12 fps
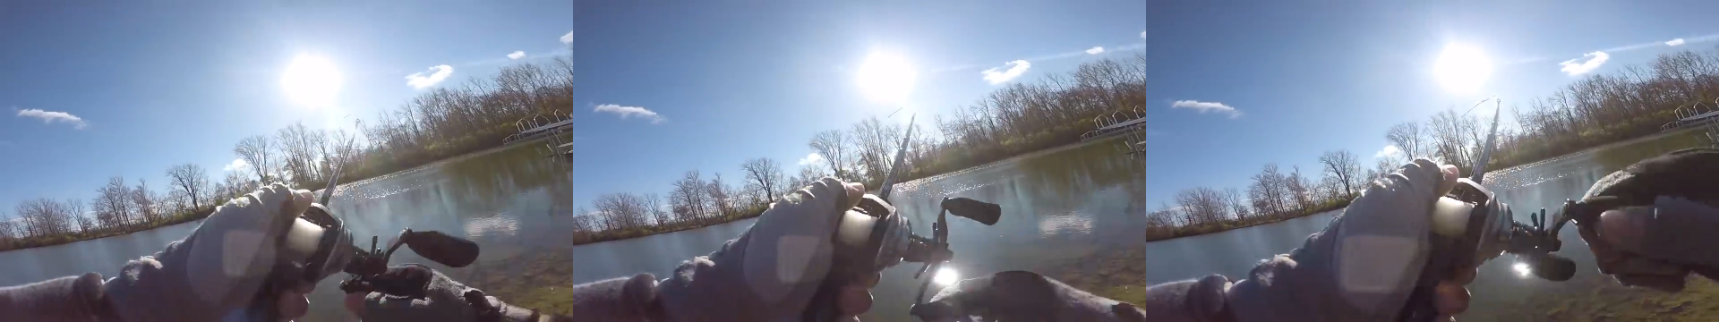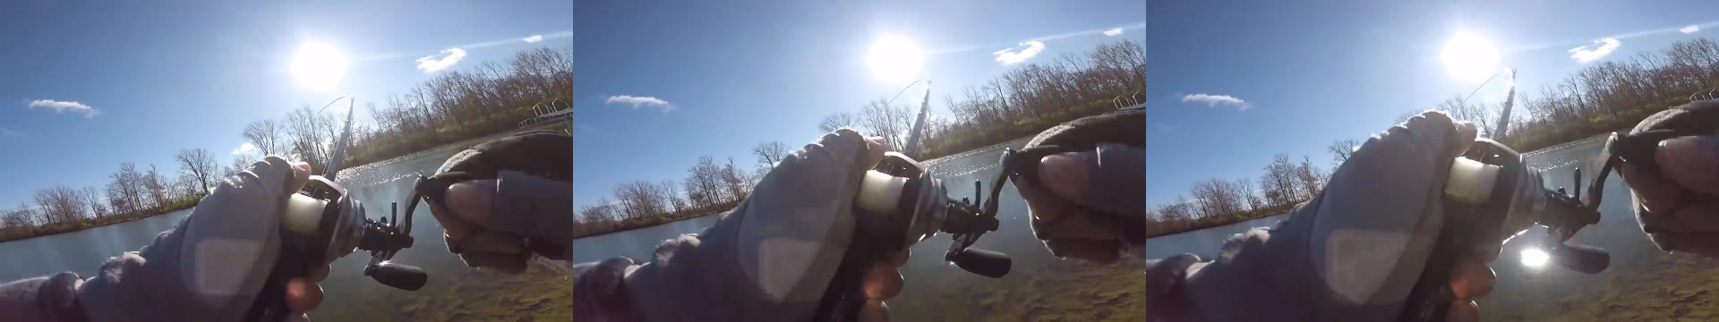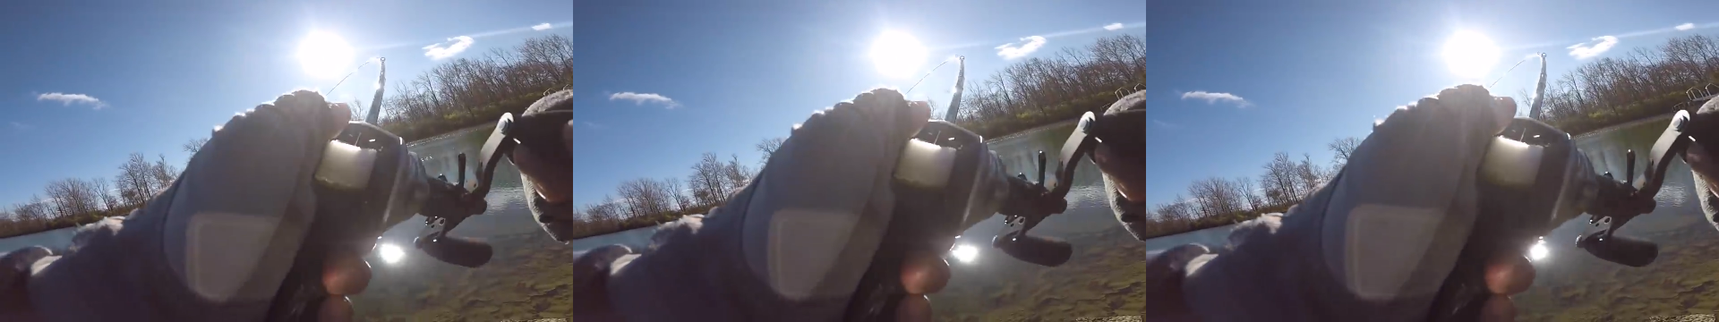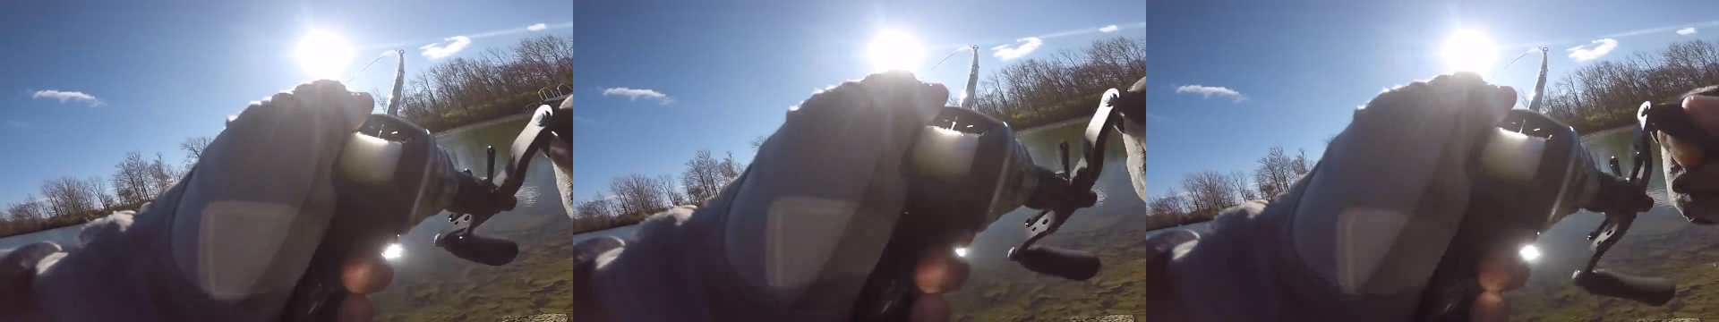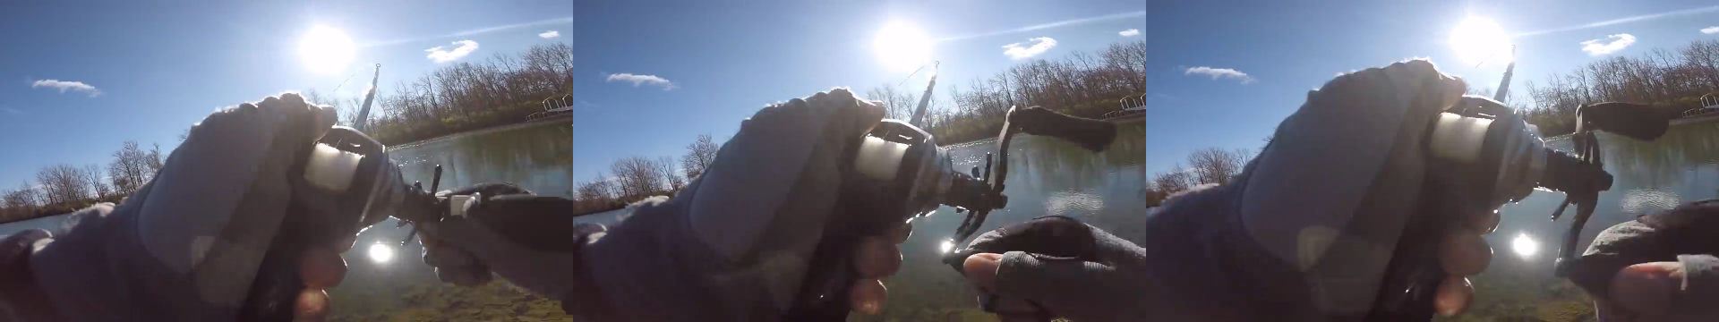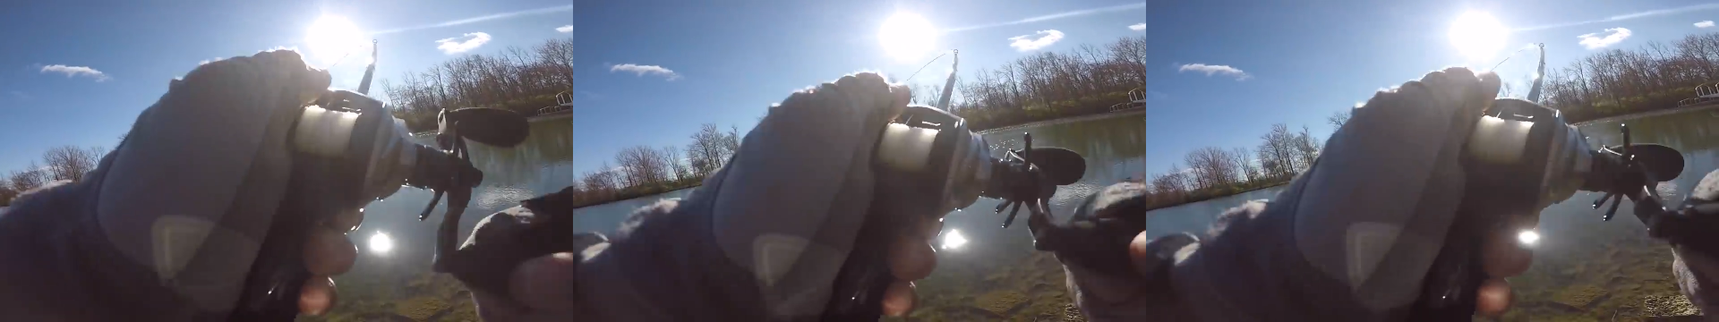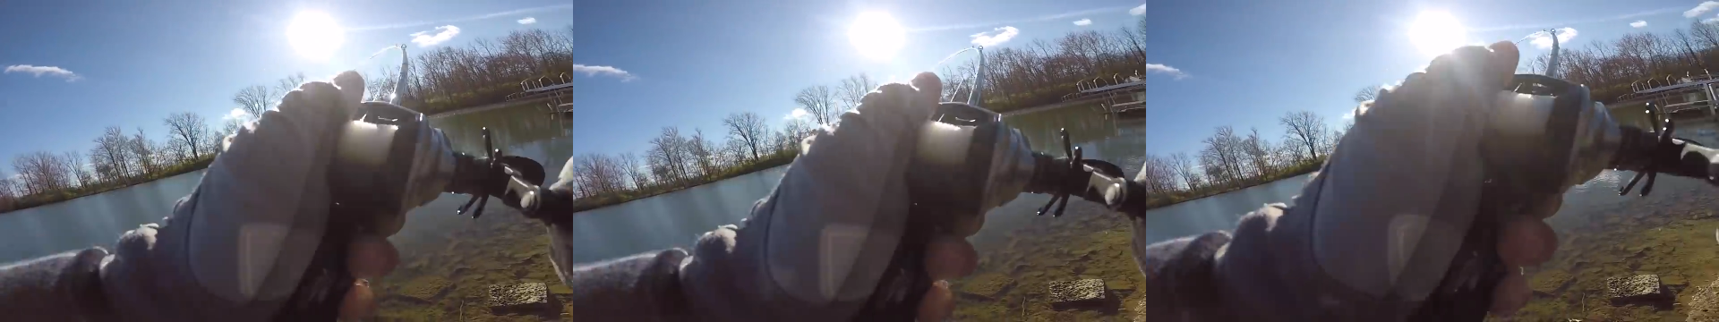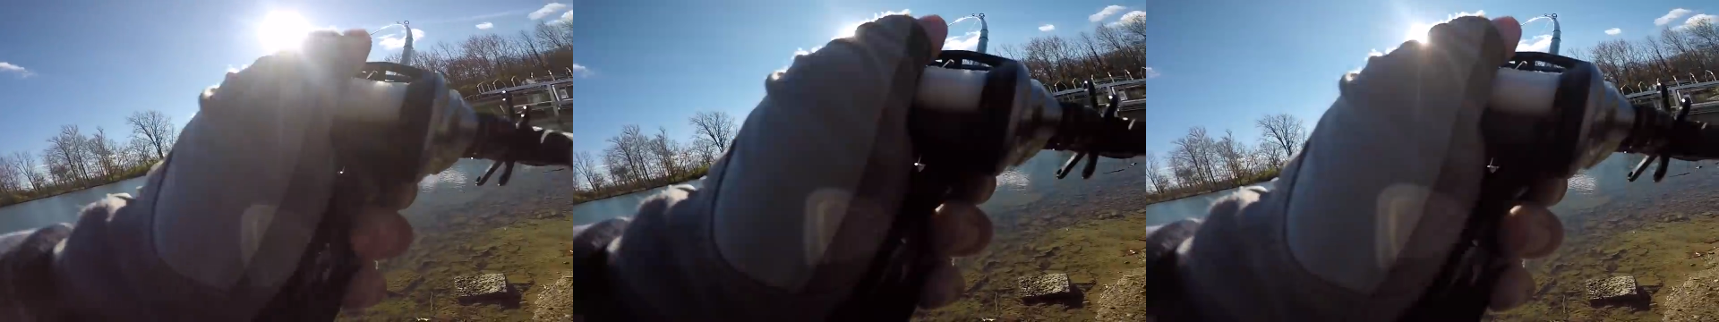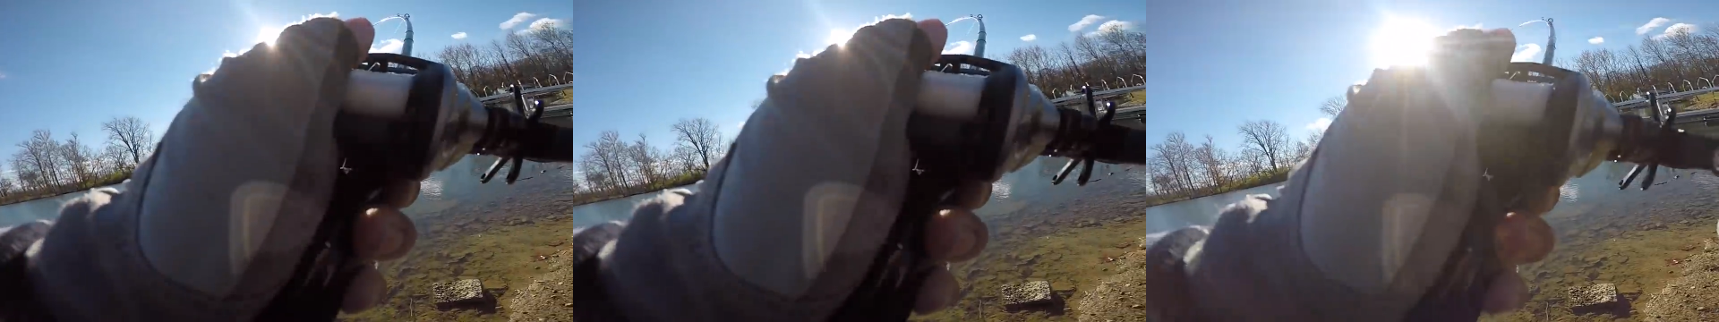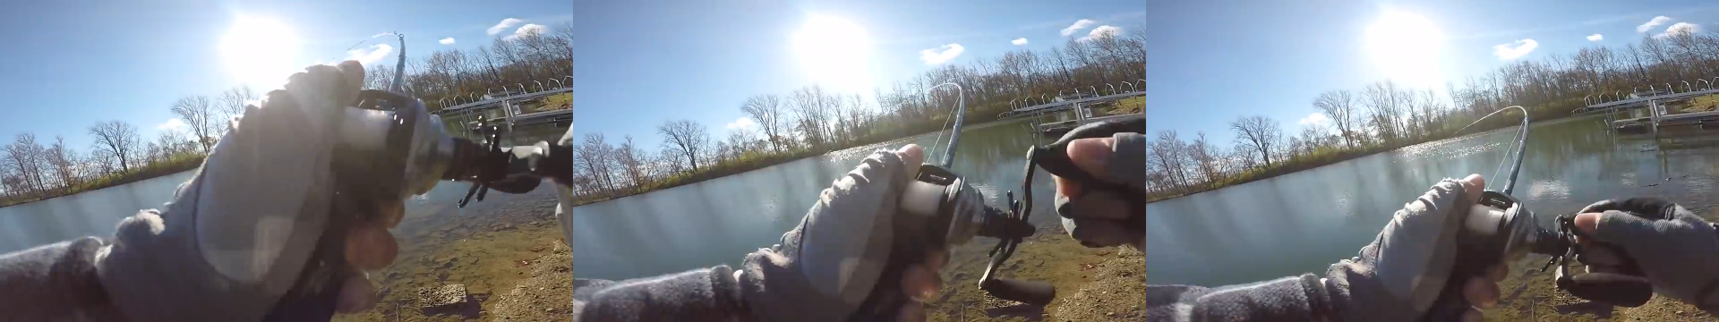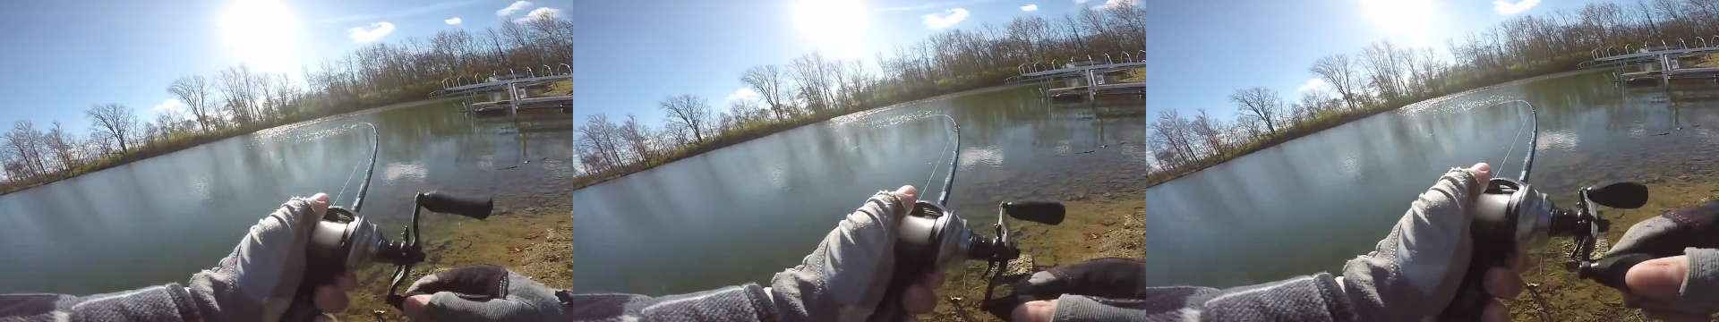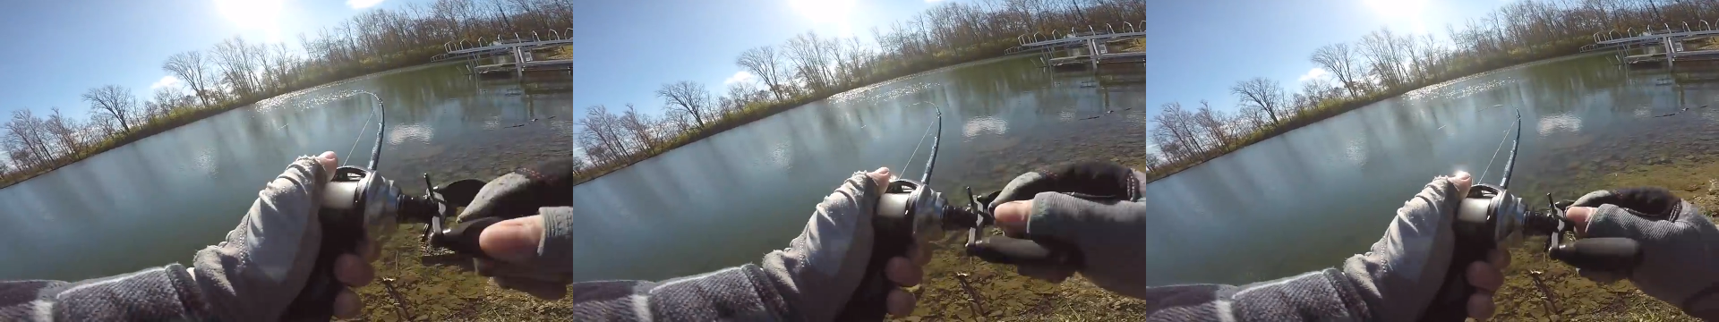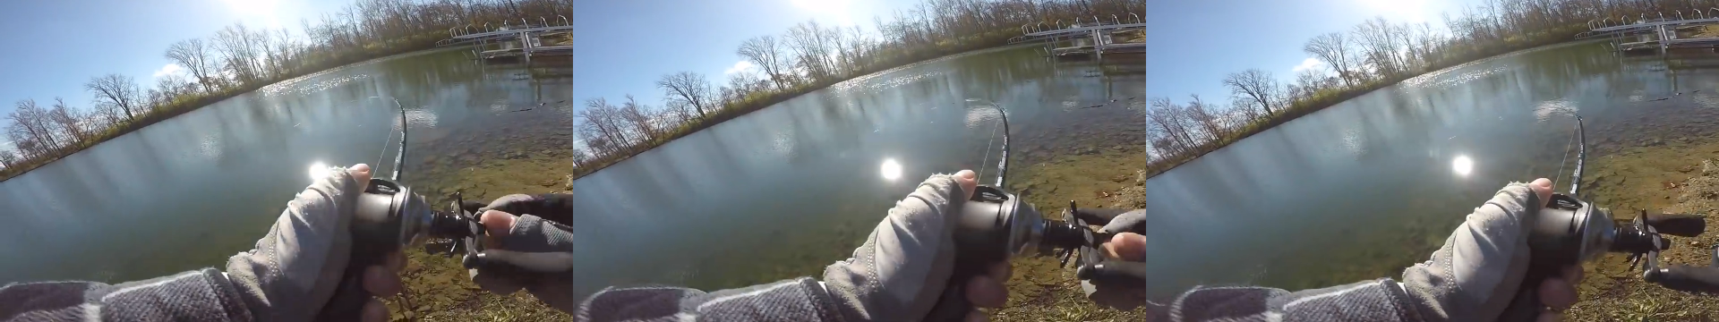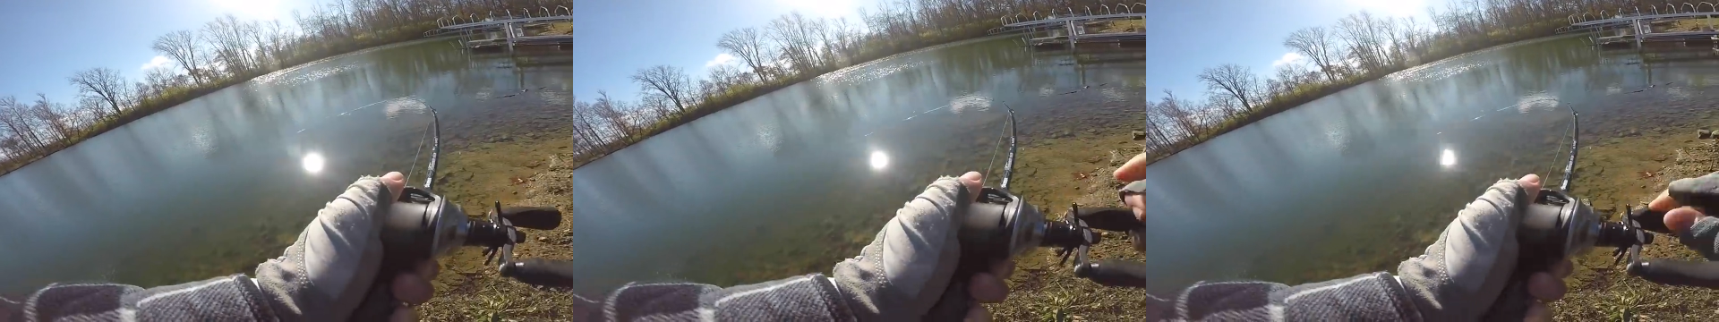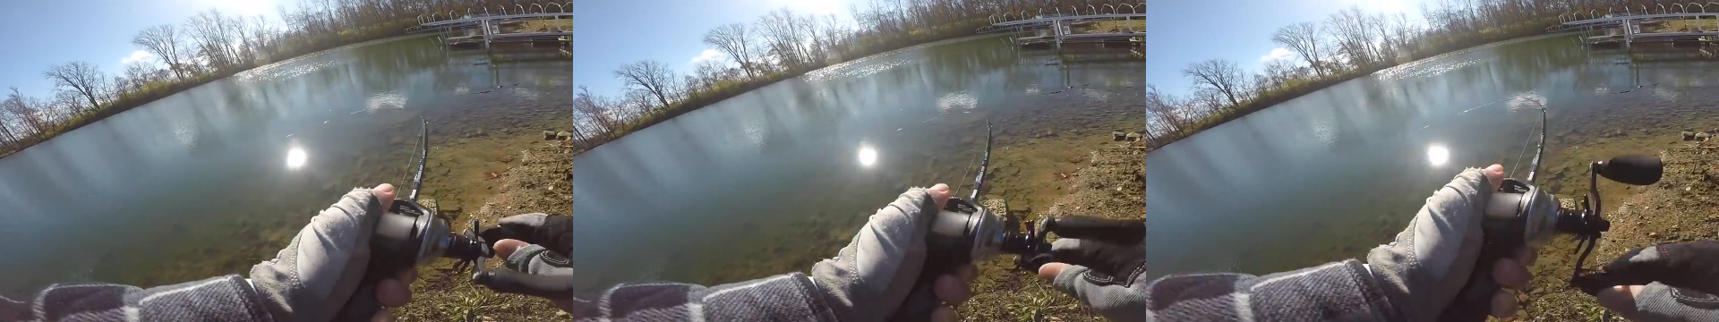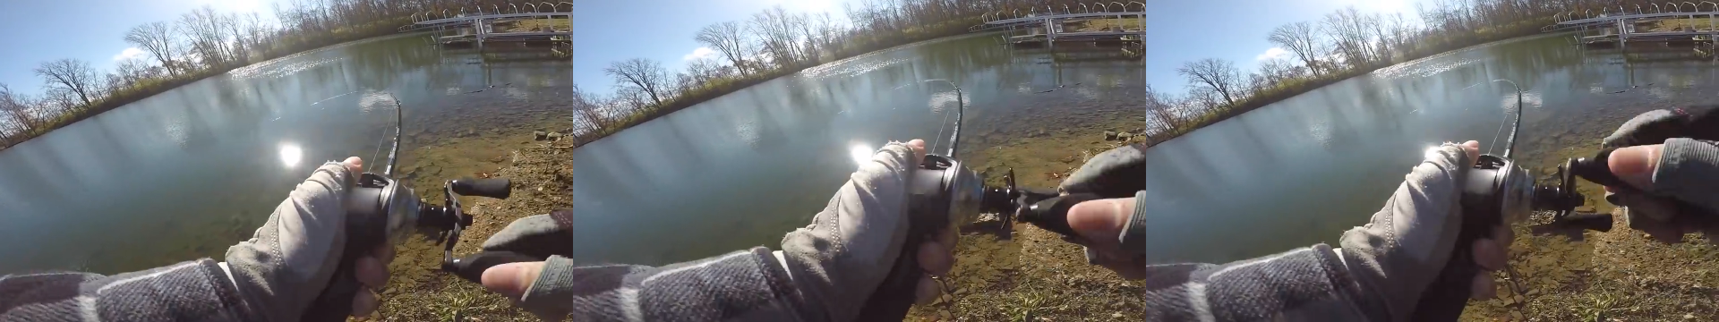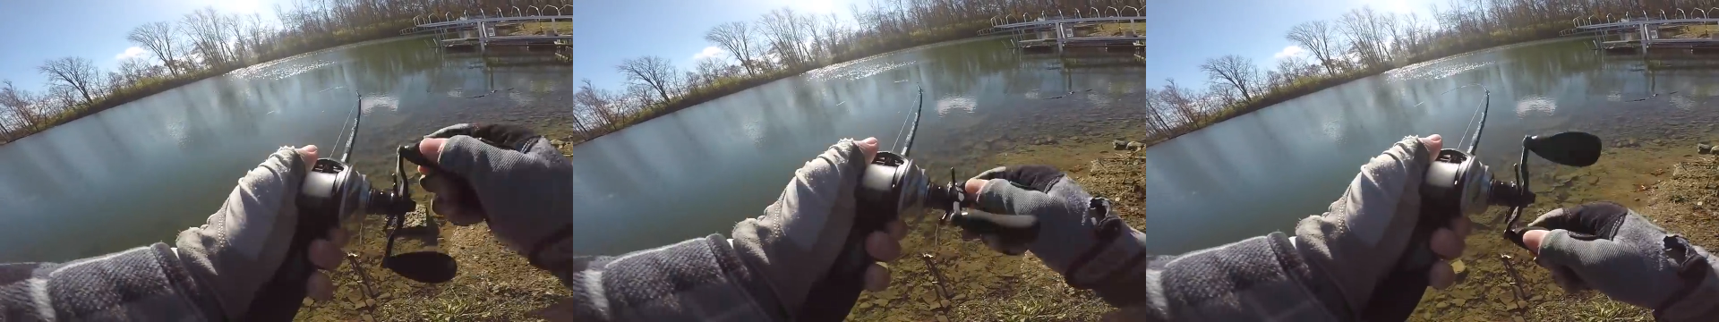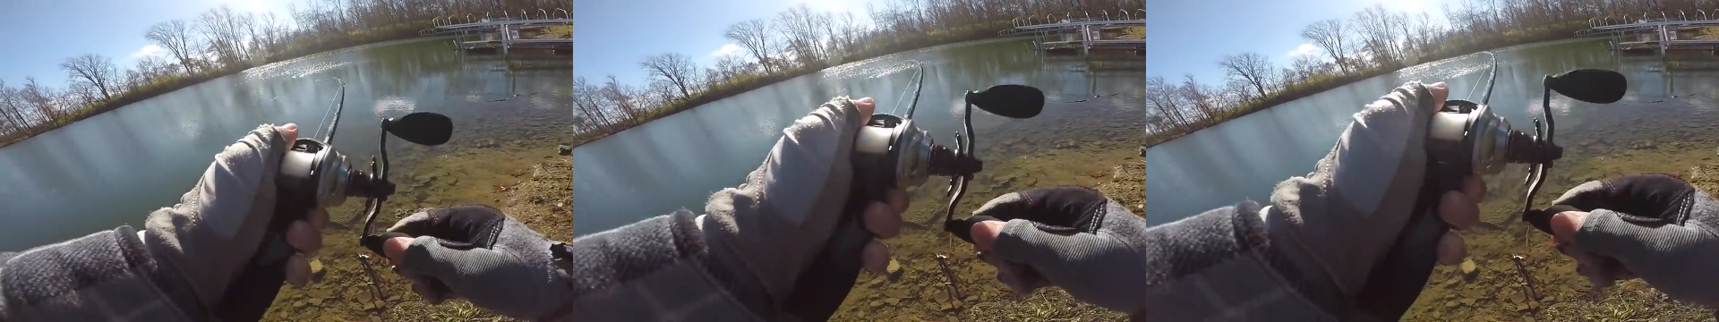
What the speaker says: [unreadable: no face in view]